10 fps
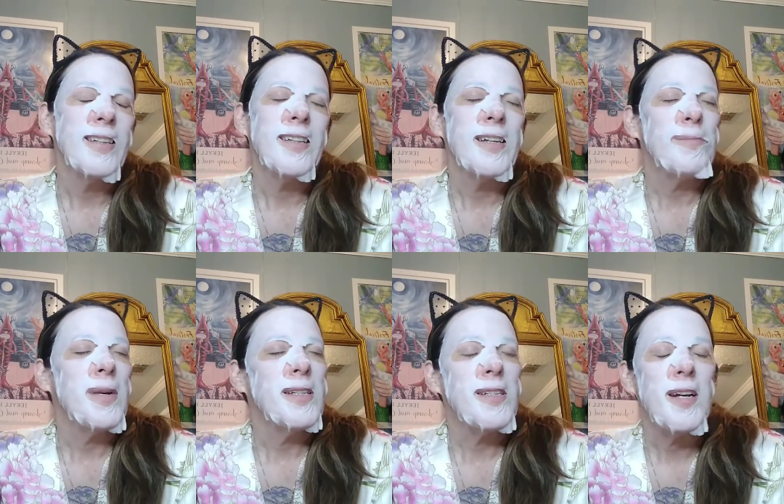Like,
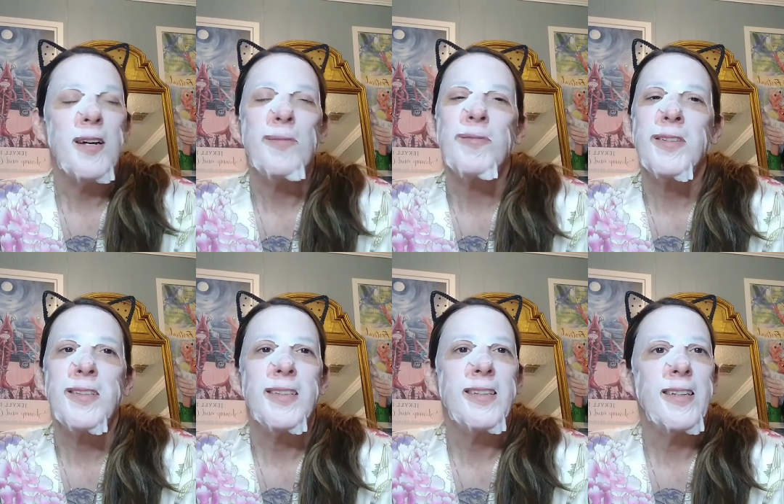my job
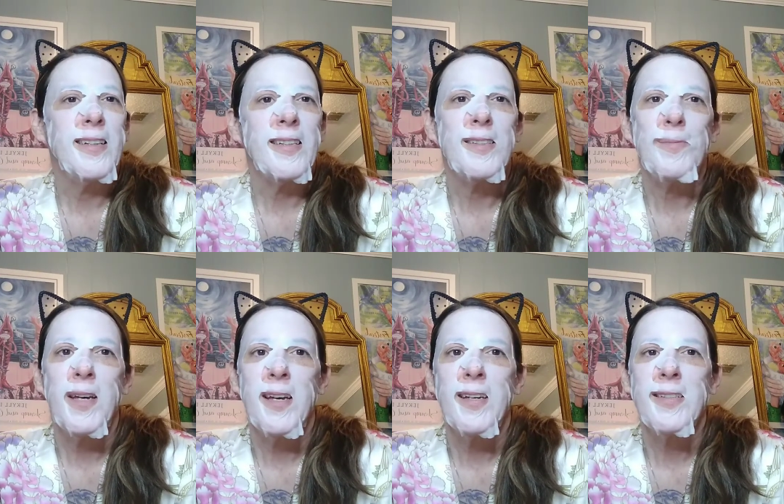really kicks my
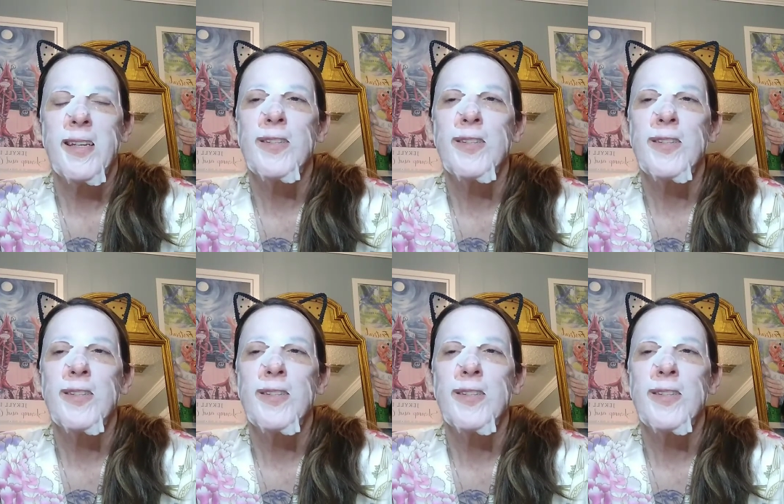ass.